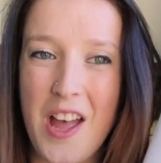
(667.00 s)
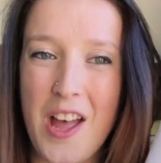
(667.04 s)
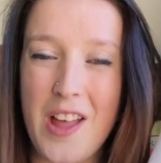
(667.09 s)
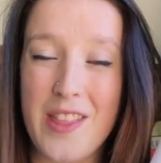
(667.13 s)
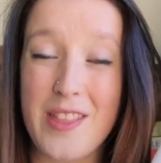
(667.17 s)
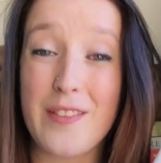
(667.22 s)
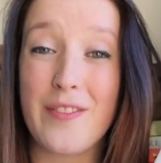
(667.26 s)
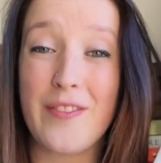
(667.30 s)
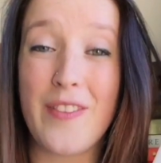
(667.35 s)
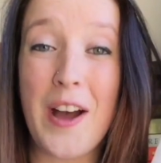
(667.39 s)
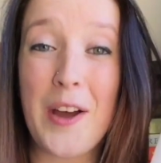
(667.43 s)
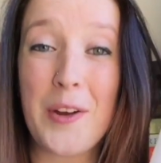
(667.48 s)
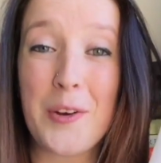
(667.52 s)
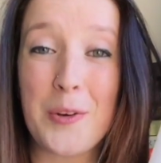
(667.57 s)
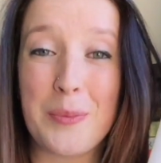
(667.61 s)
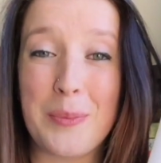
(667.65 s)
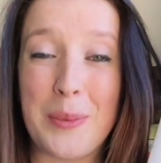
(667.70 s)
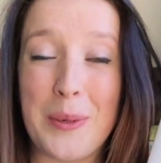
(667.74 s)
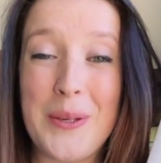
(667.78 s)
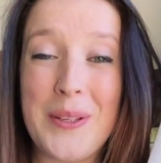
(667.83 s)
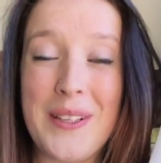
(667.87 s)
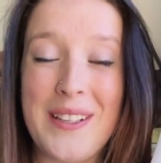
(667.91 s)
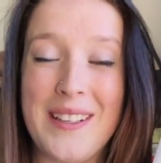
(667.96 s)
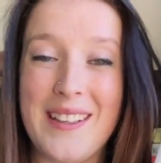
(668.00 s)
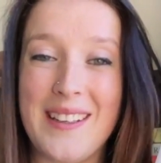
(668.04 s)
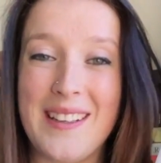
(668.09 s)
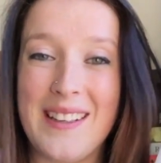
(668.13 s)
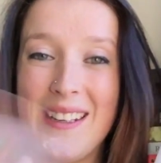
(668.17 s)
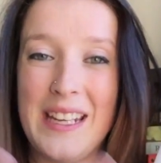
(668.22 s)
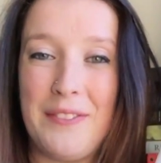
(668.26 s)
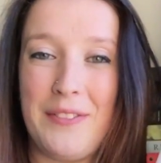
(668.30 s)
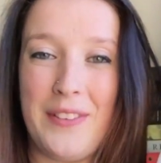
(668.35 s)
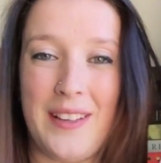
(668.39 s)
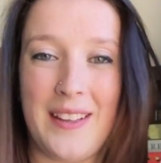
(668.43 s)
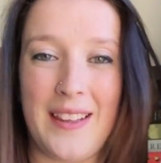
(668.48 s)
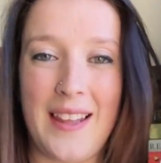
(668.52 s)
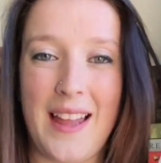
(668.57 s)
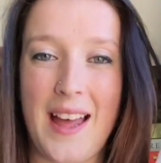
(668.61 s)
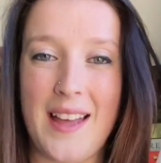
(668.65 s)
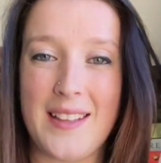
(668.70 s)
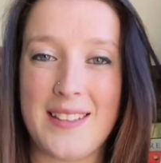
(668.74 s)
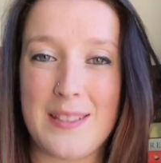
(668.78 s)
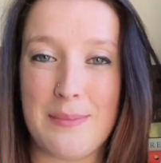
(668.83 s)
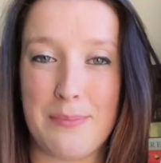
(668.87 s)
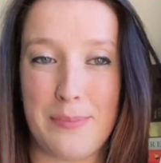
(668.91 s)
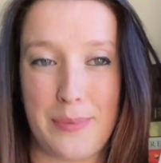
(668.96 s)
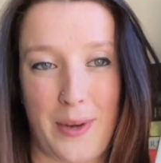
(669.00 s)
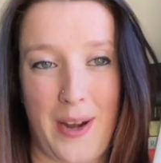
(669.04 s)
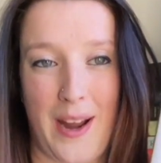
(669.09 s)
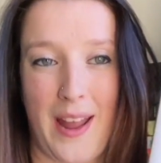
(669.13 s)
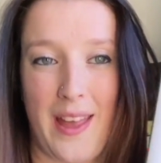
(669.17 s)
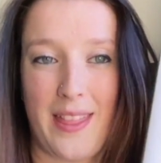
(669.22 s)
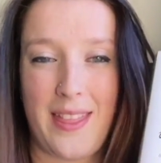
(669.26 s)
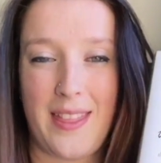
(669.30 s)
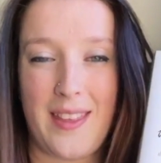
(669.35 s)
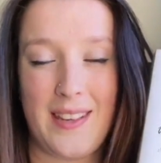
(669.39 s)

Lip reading: The final book, Every Last Breath.